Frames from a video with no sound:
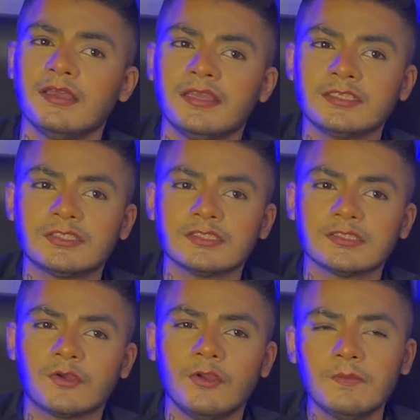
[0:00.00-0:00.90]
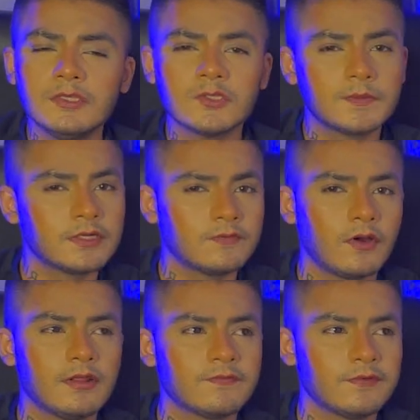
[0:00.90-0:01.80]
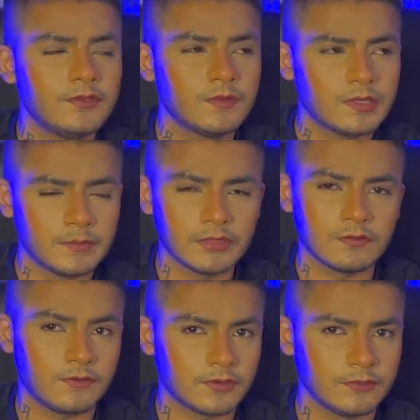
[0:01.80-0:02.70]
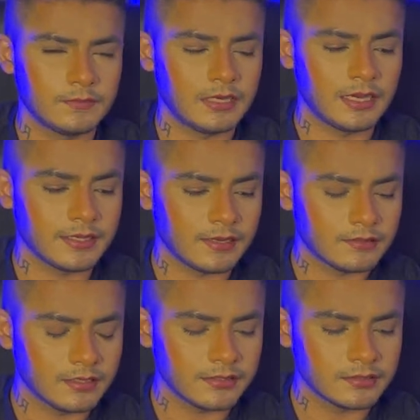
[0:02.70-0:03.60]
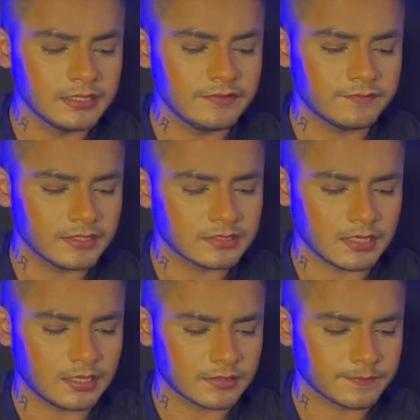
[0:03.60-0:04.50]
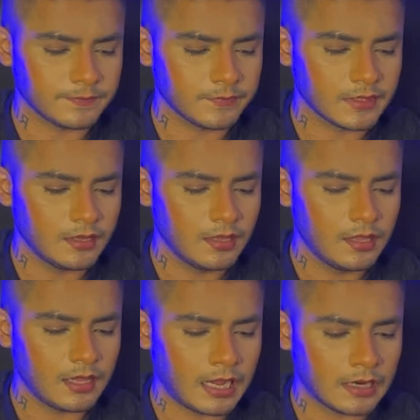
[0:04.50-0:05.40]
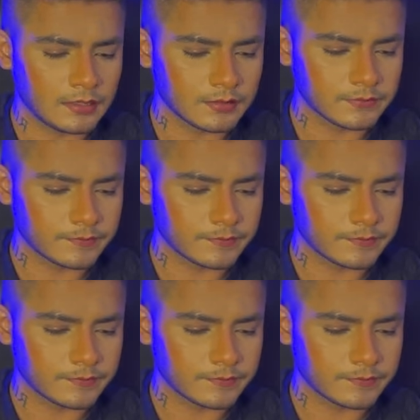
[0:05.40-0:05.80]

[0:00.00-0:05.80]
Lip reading: is going to be super rewarding for you in the month of October. I really feel that. And